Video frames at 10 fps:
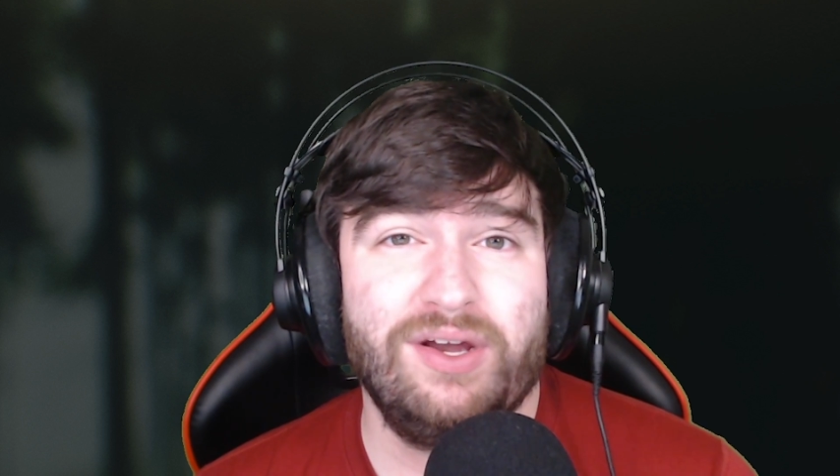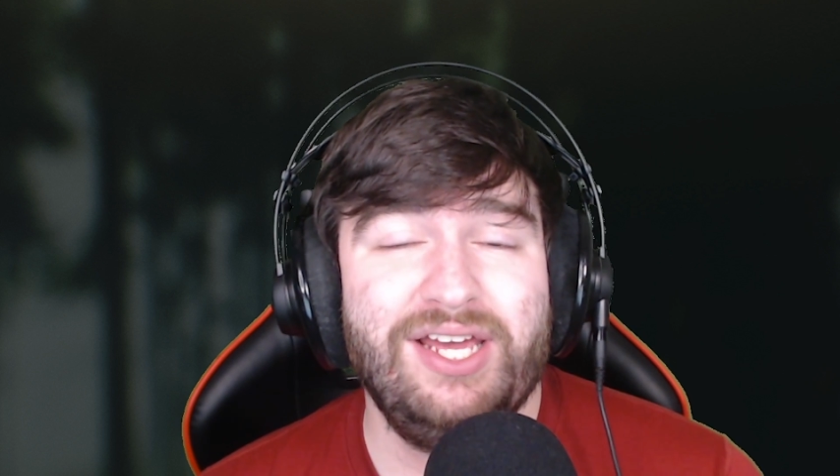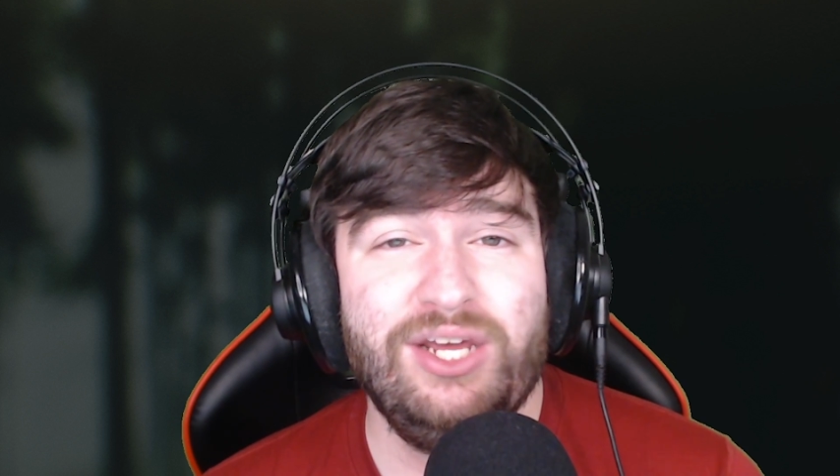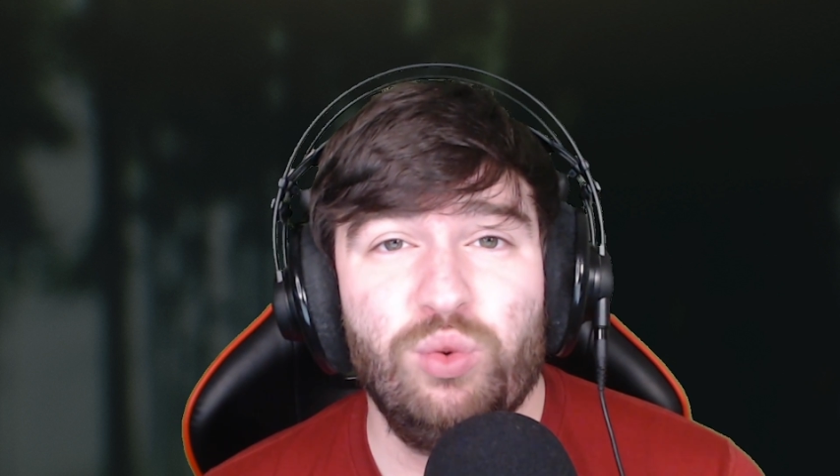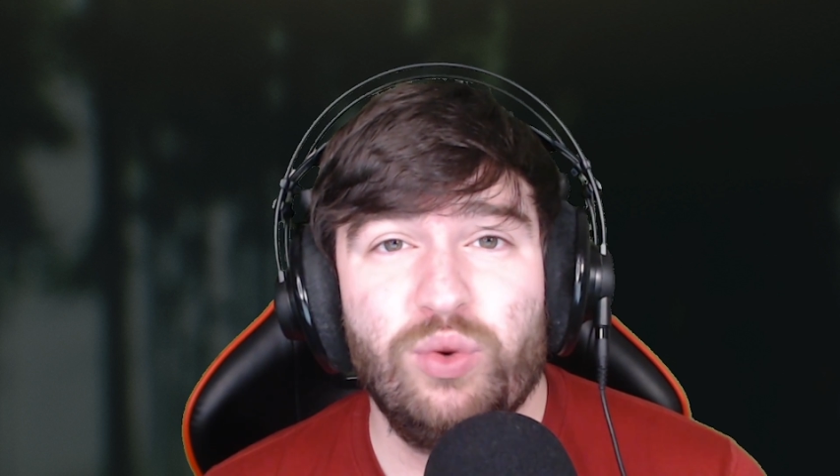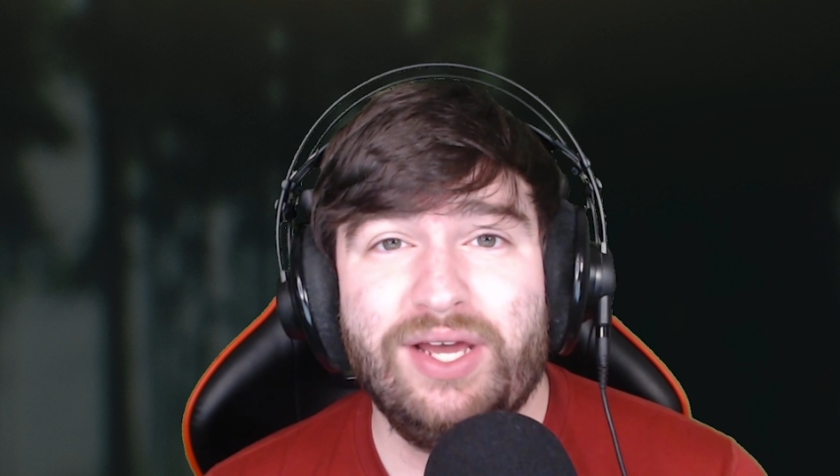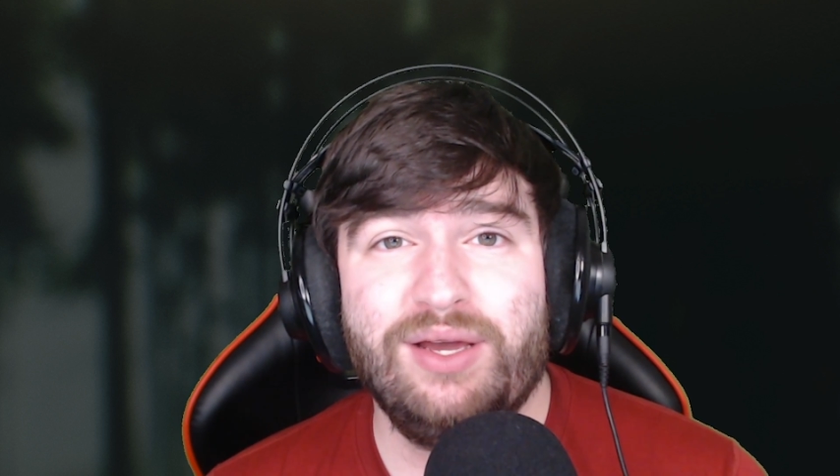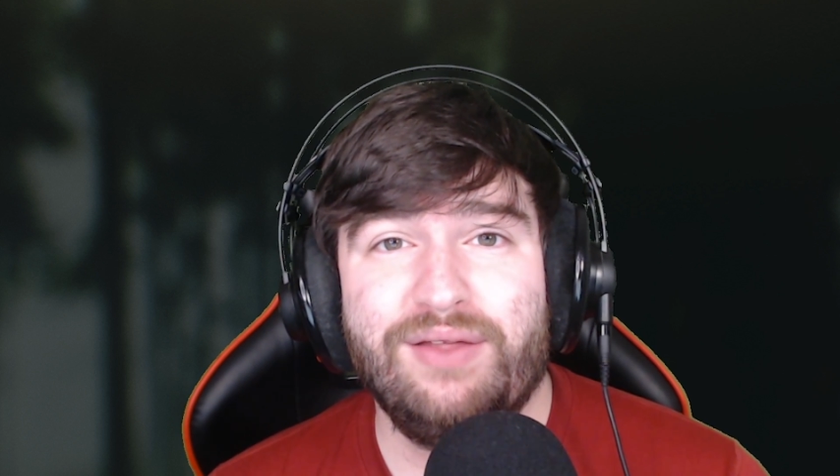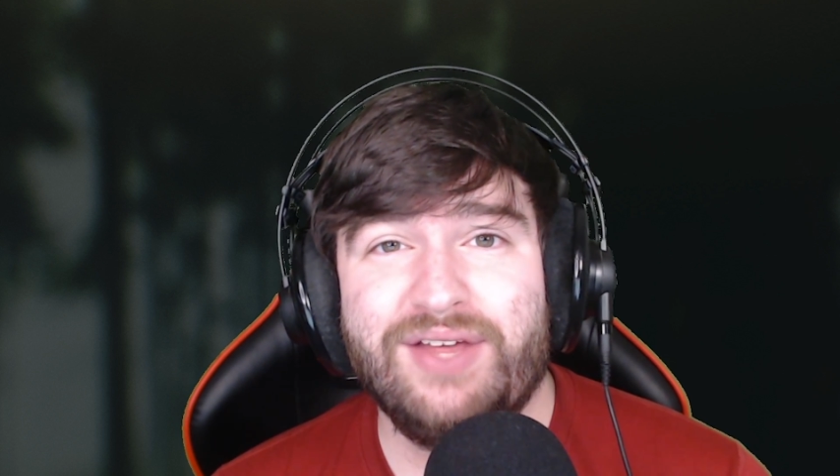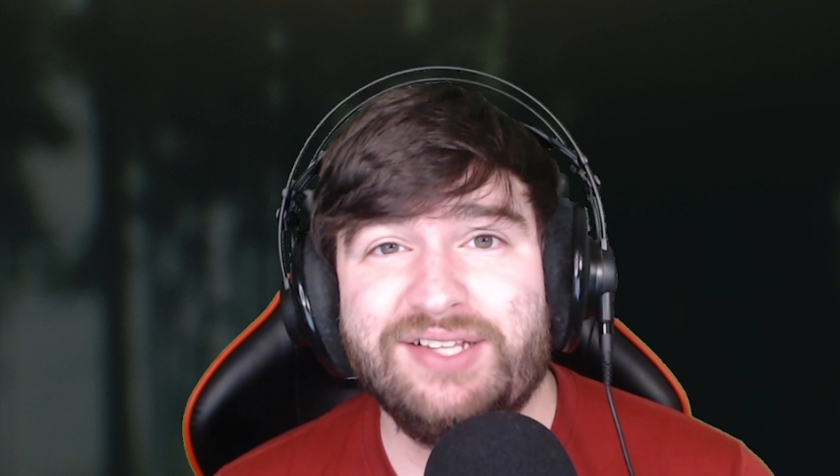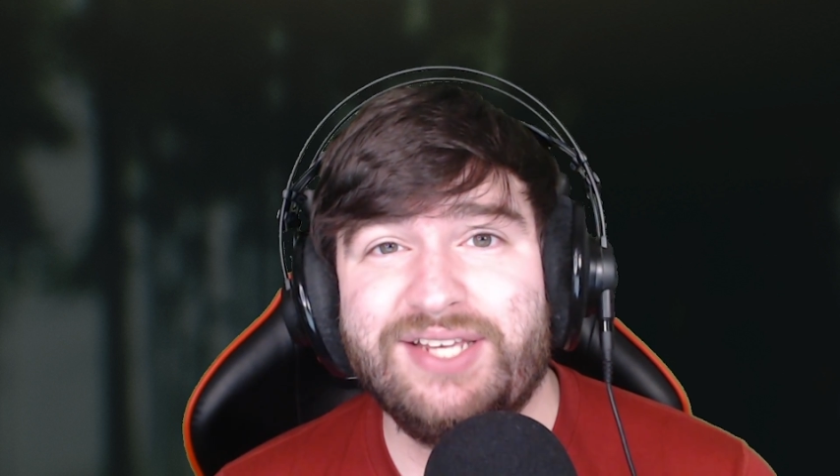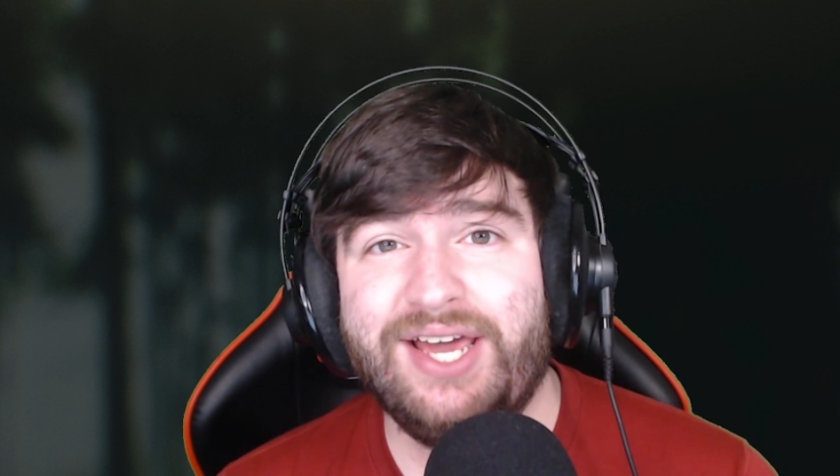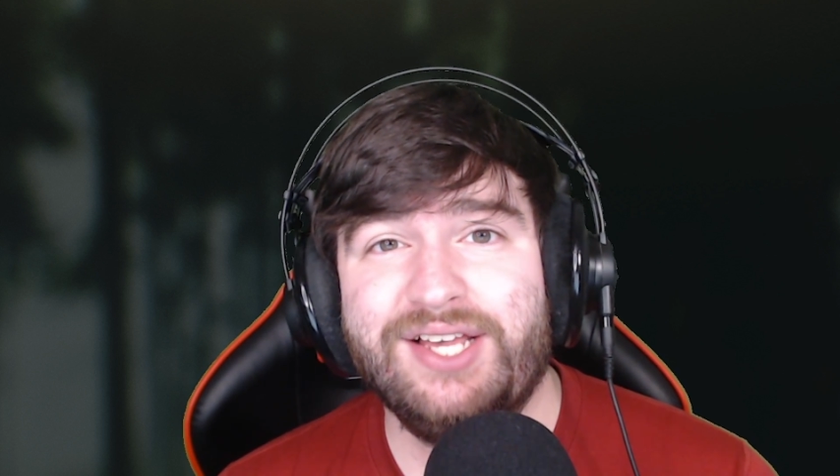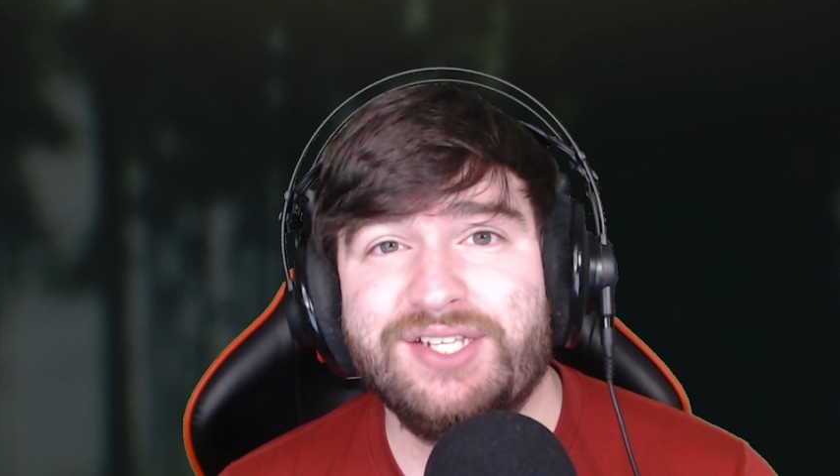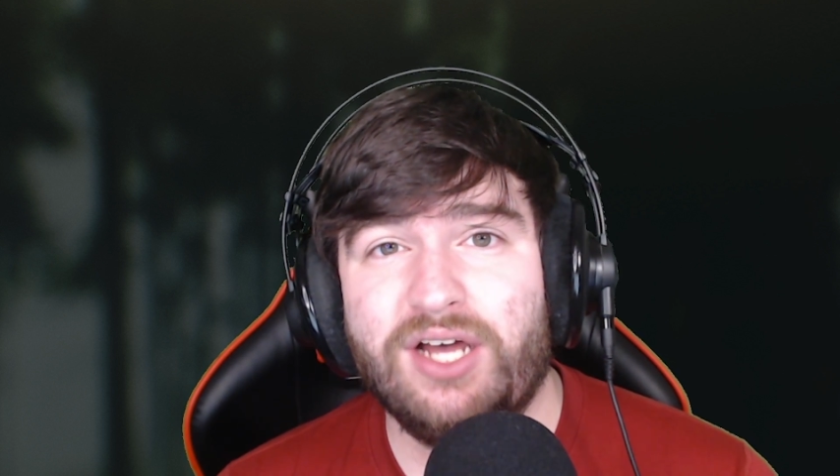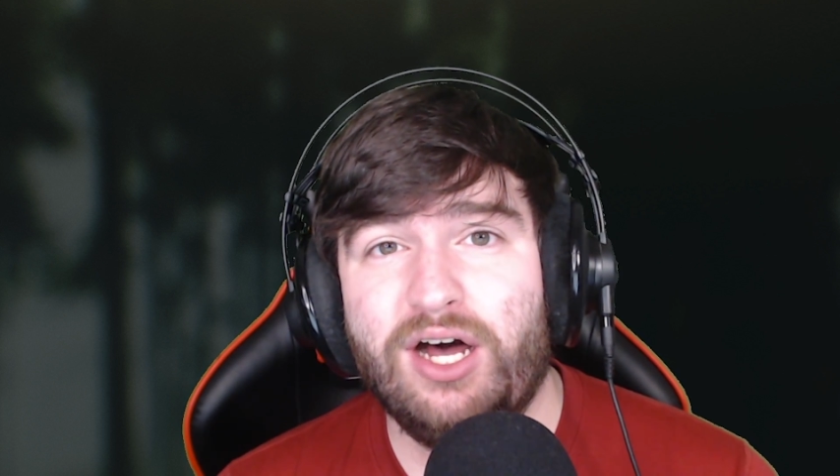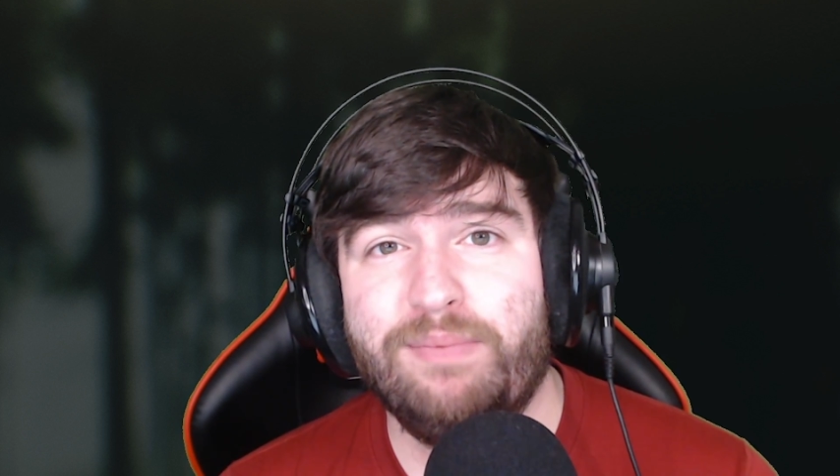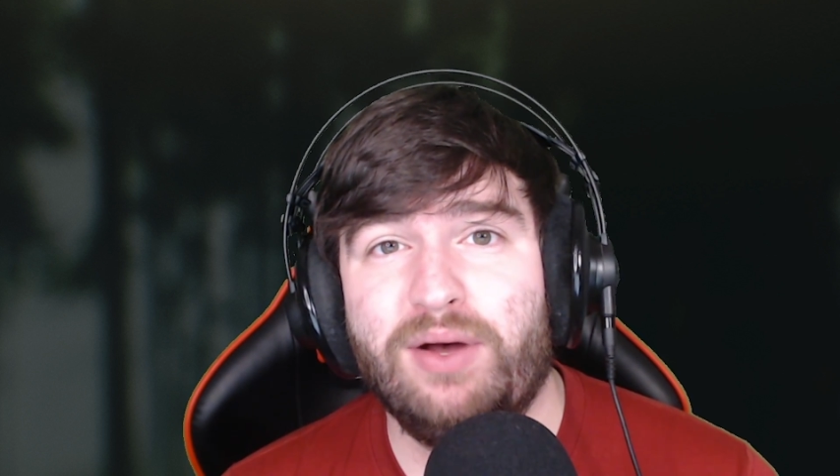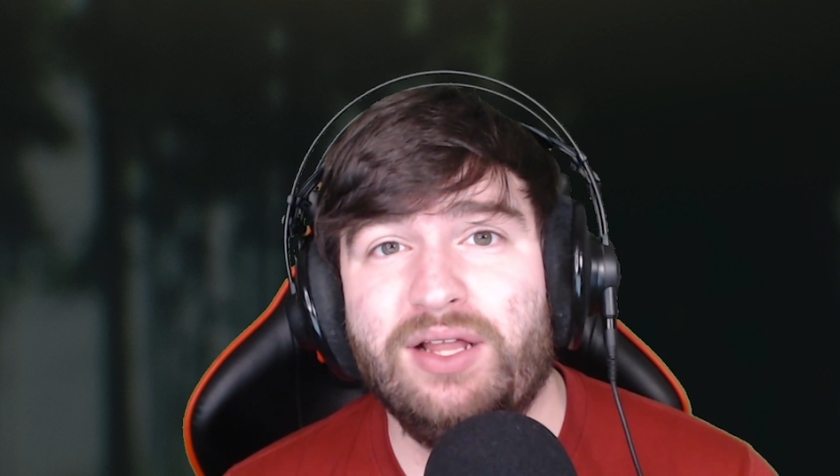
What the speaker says: any rig that takes up